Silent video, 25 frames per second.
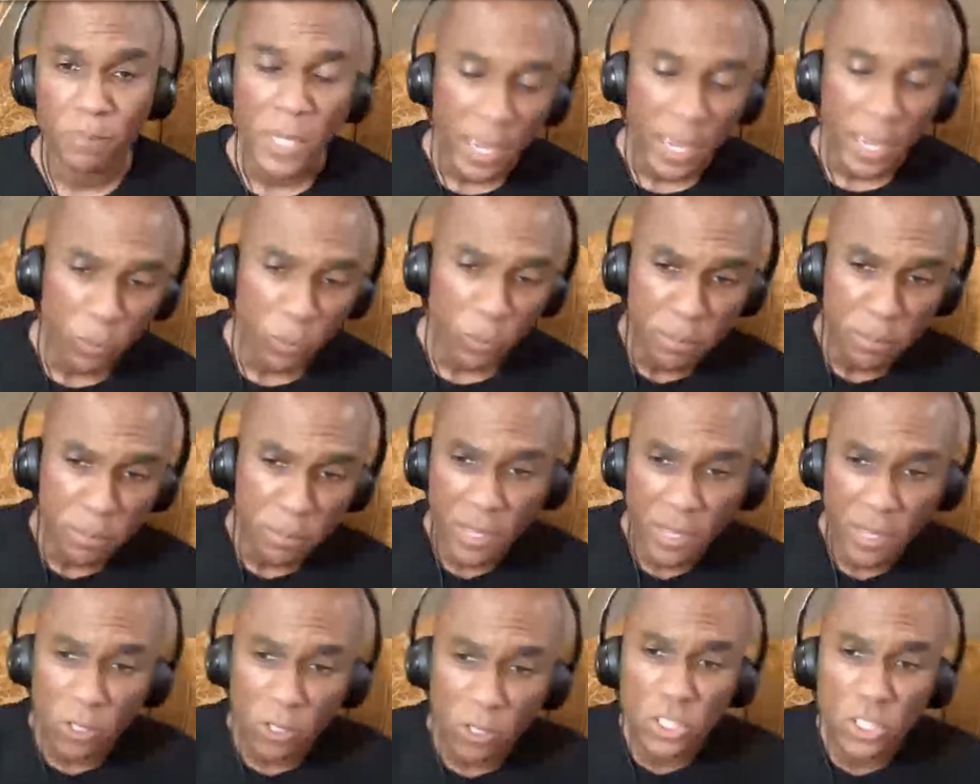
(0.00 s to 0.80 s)
And when
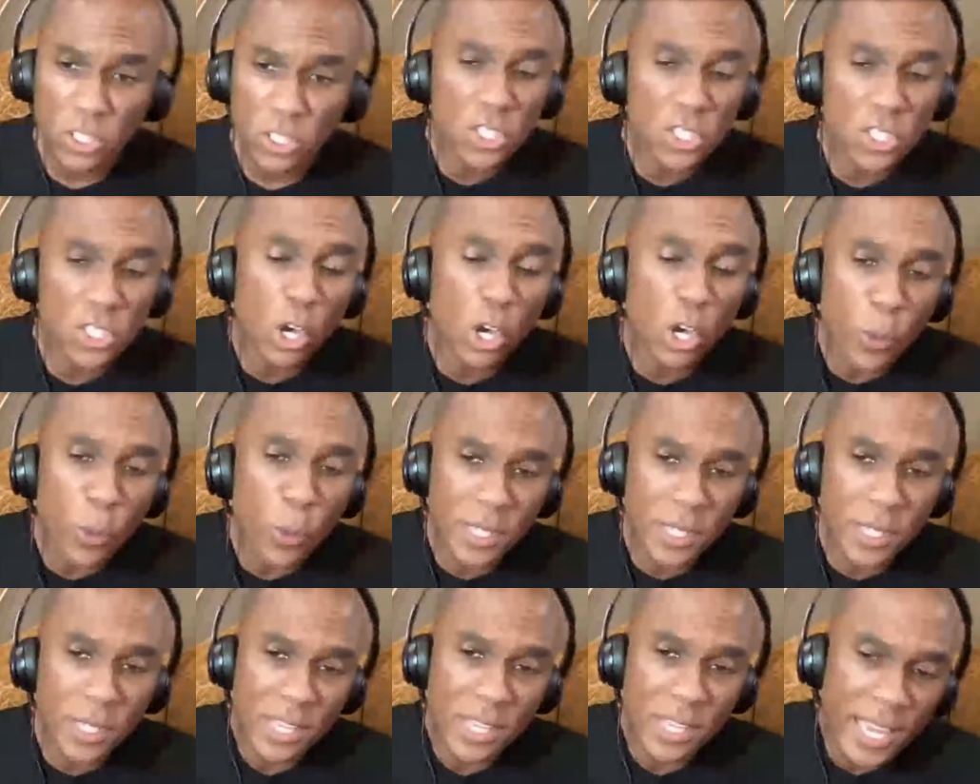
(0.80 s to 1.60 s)
pathologists go
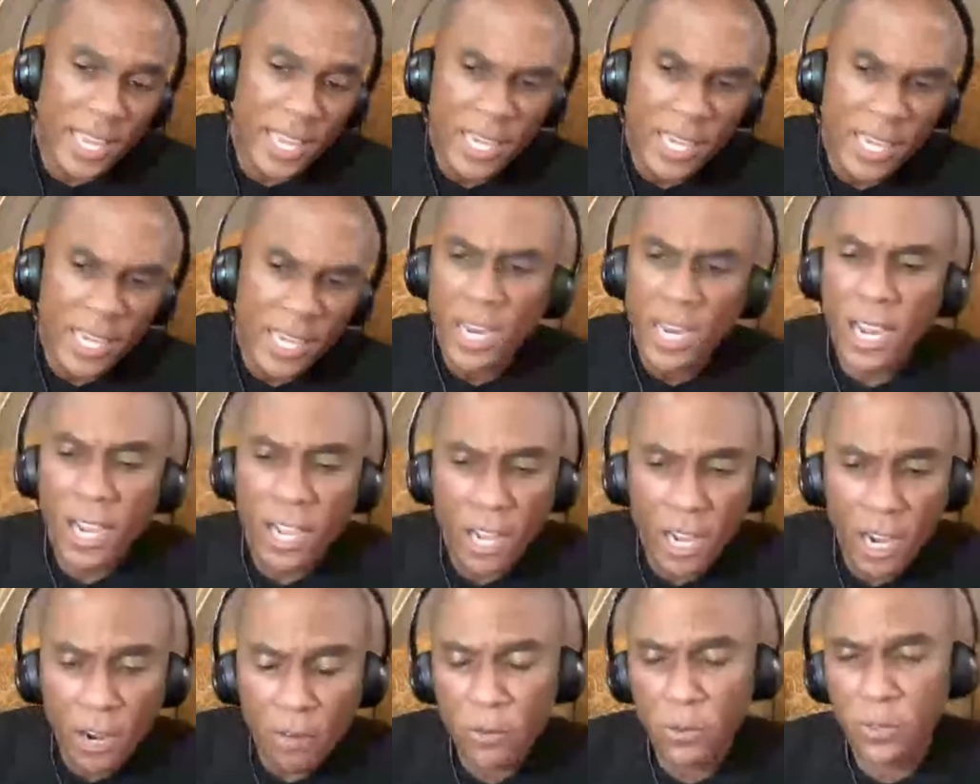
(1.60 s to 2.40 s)
in and they
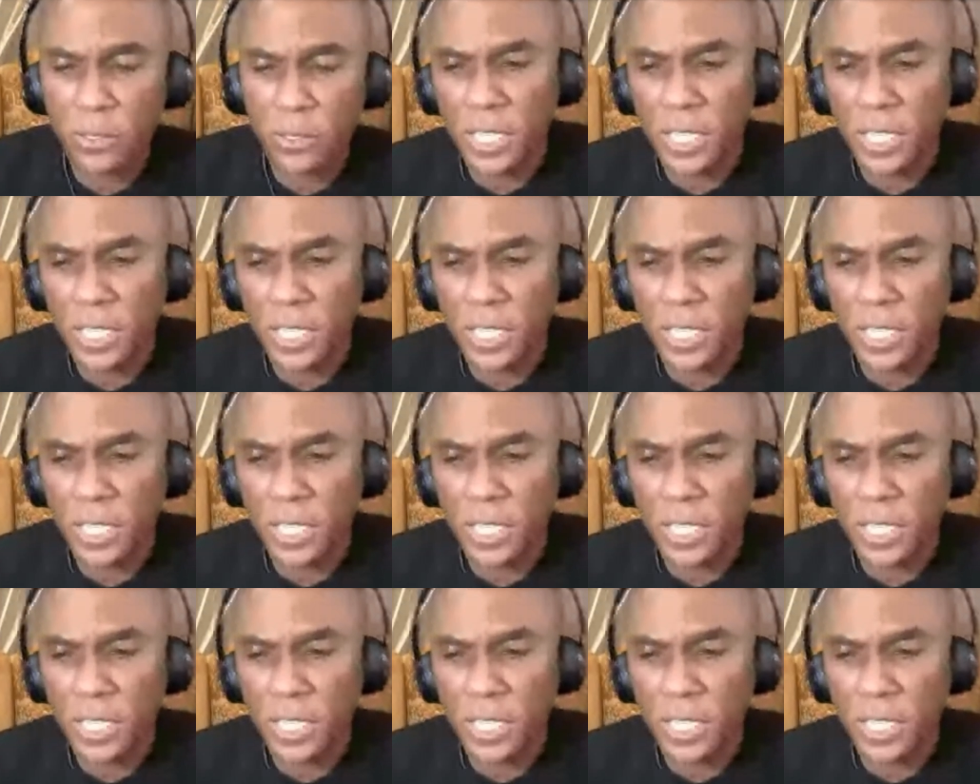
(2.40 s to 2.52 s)
uncover